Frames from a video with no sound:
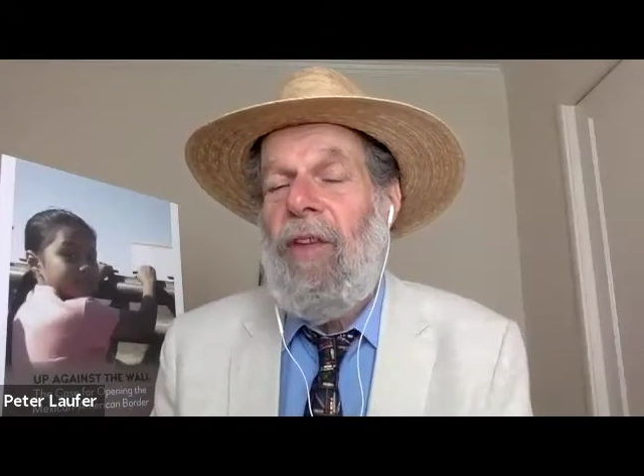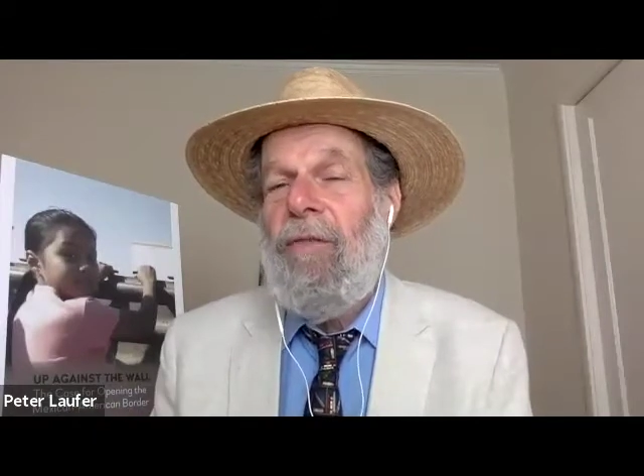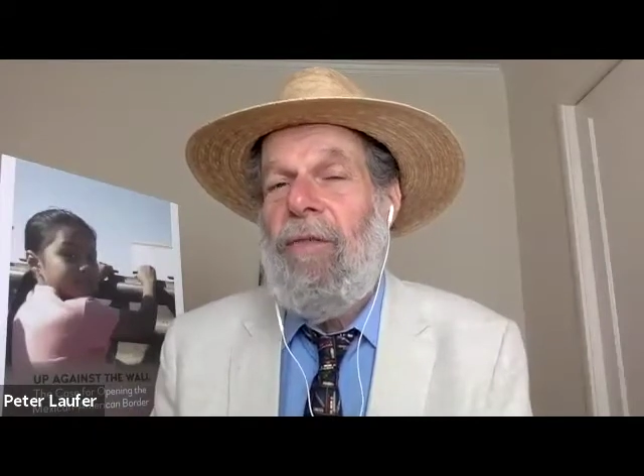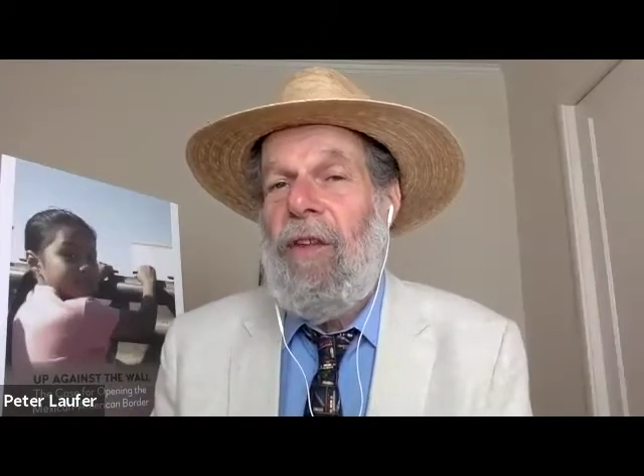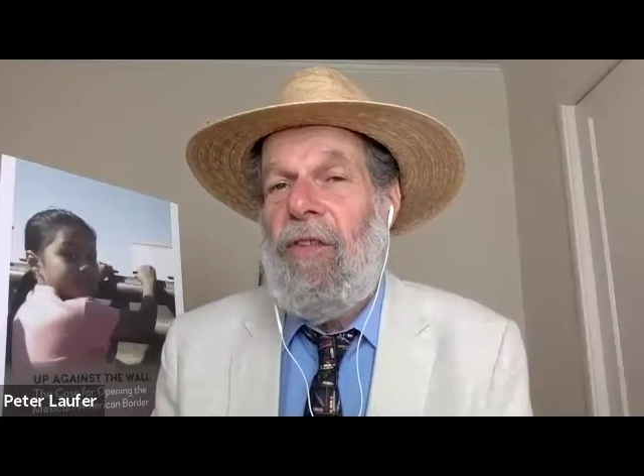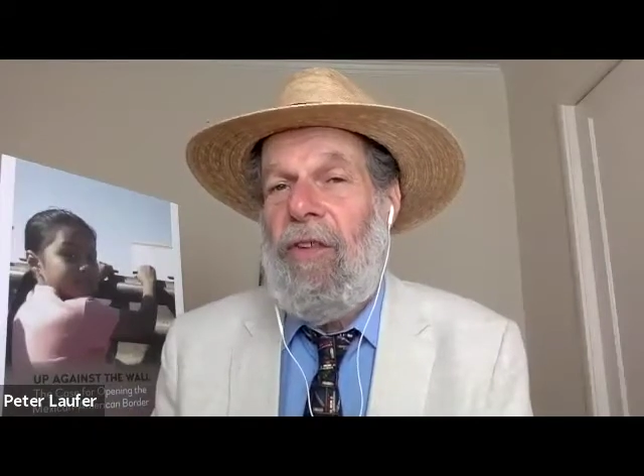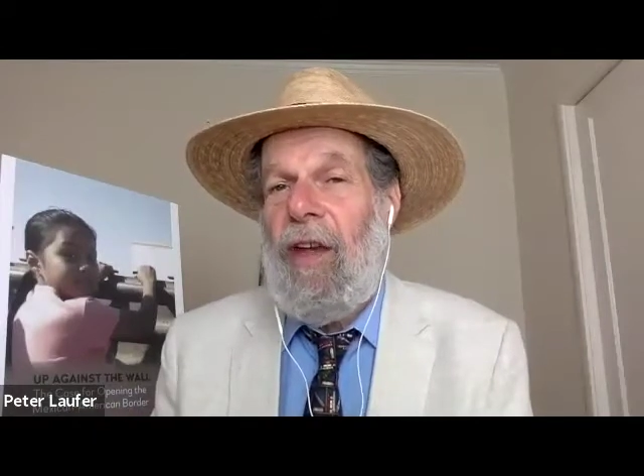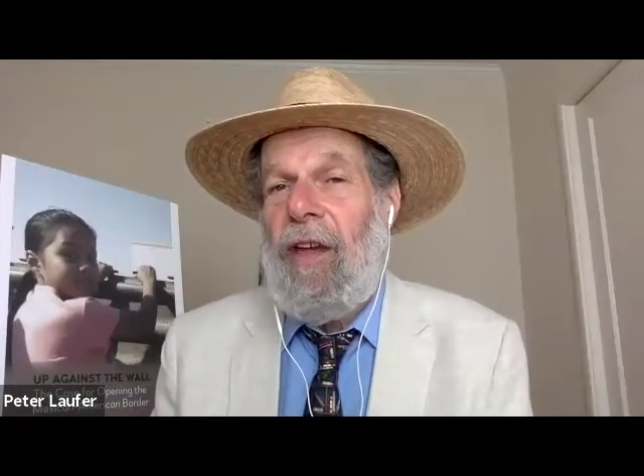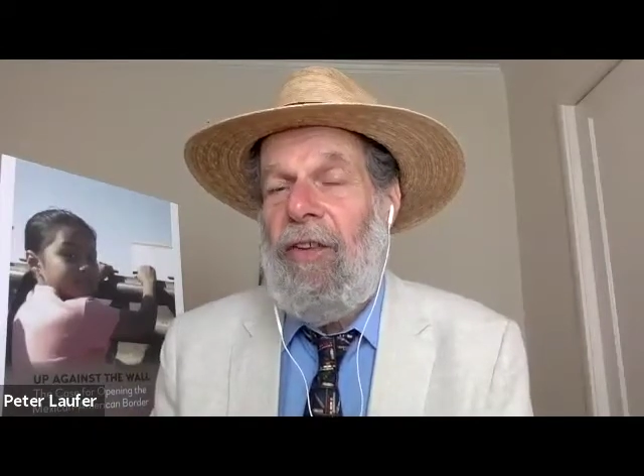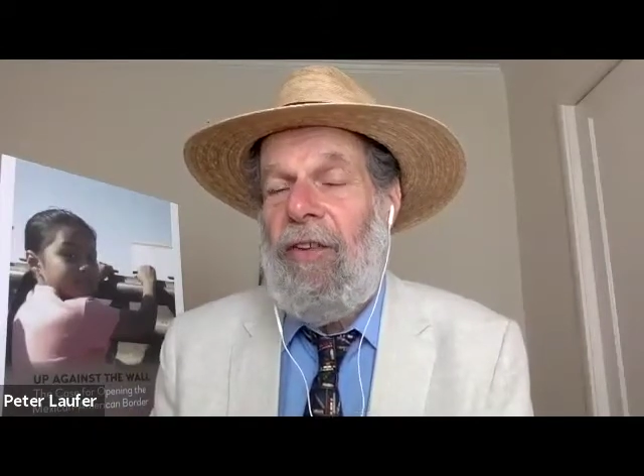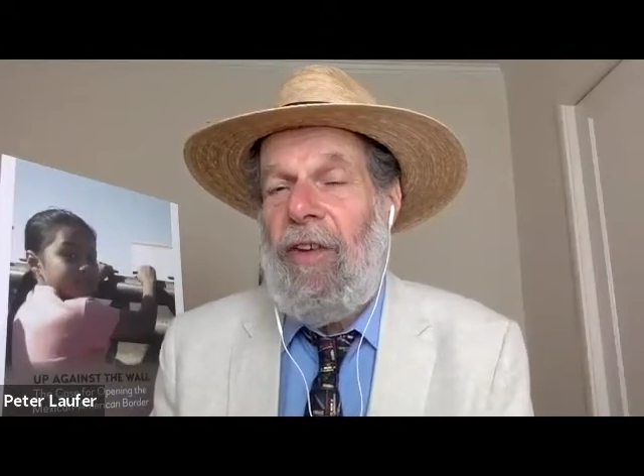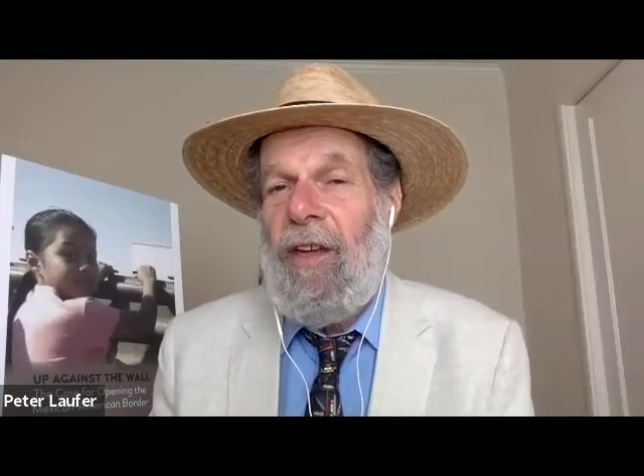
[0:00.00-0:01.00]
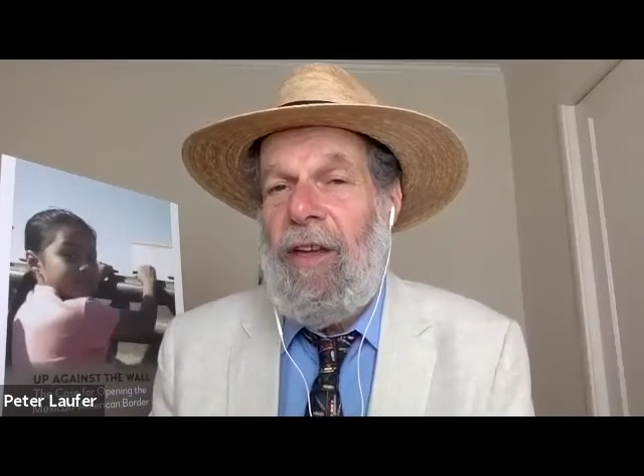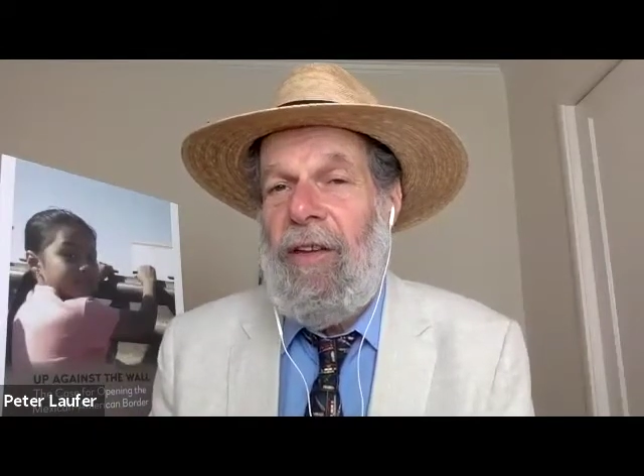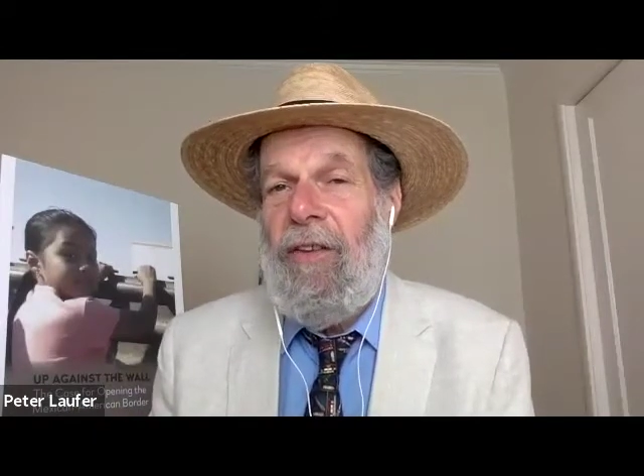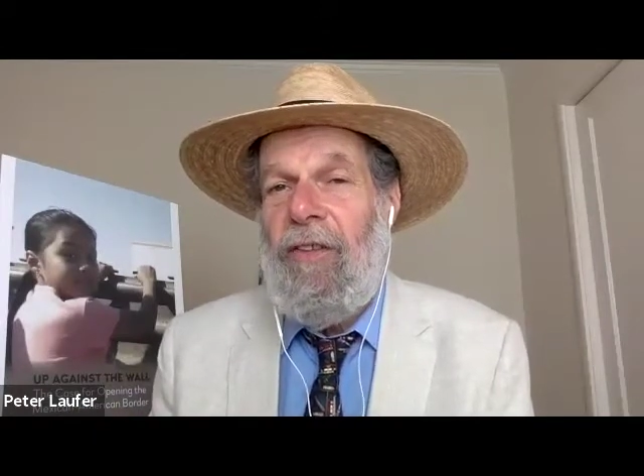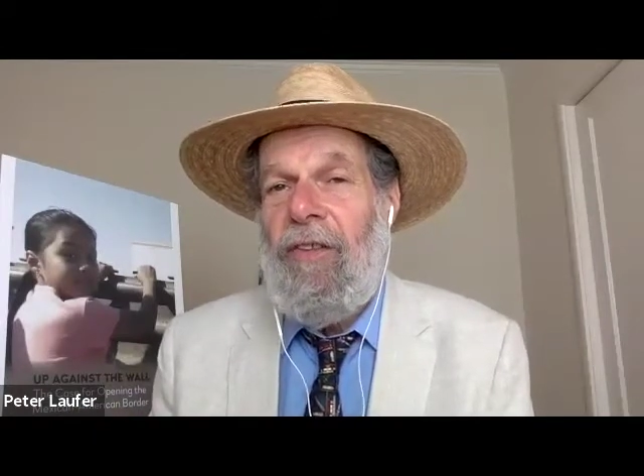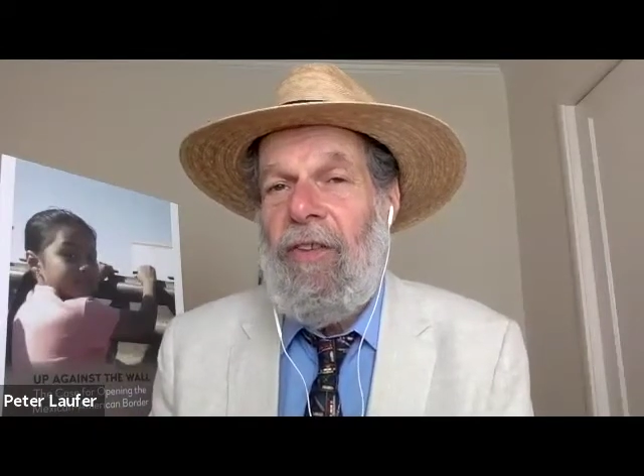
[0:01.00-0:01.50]
of the
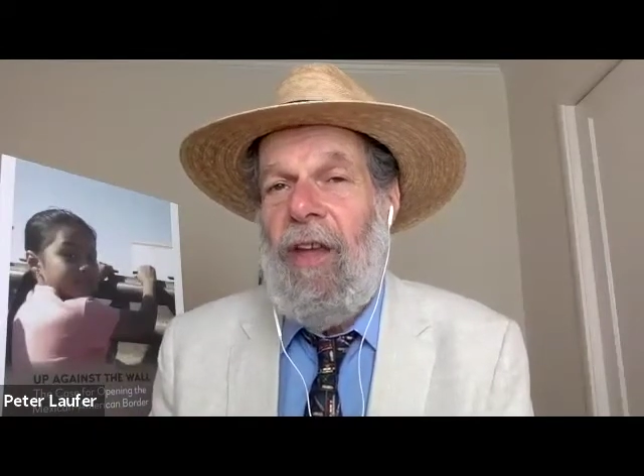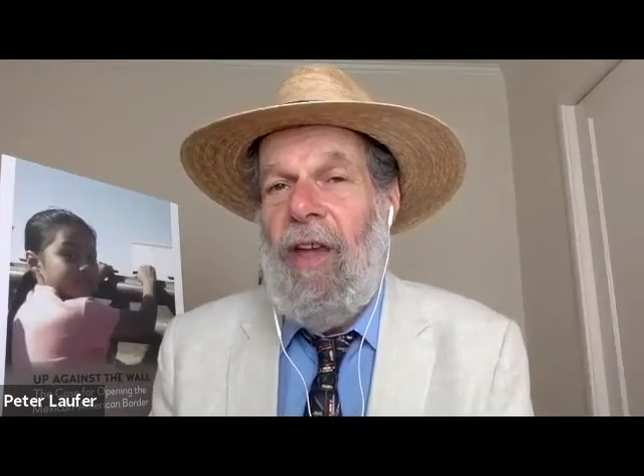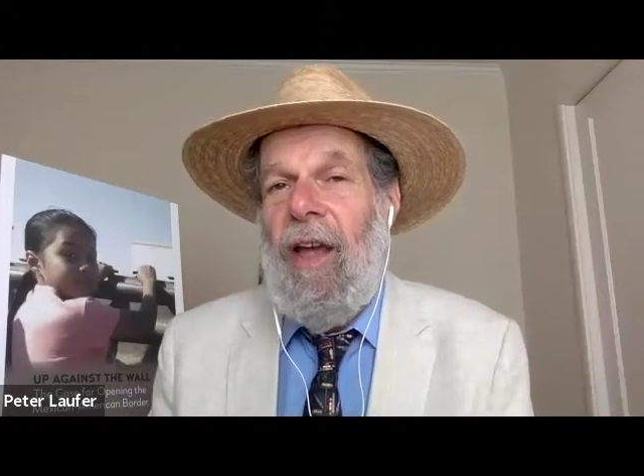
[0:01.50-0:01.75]
60s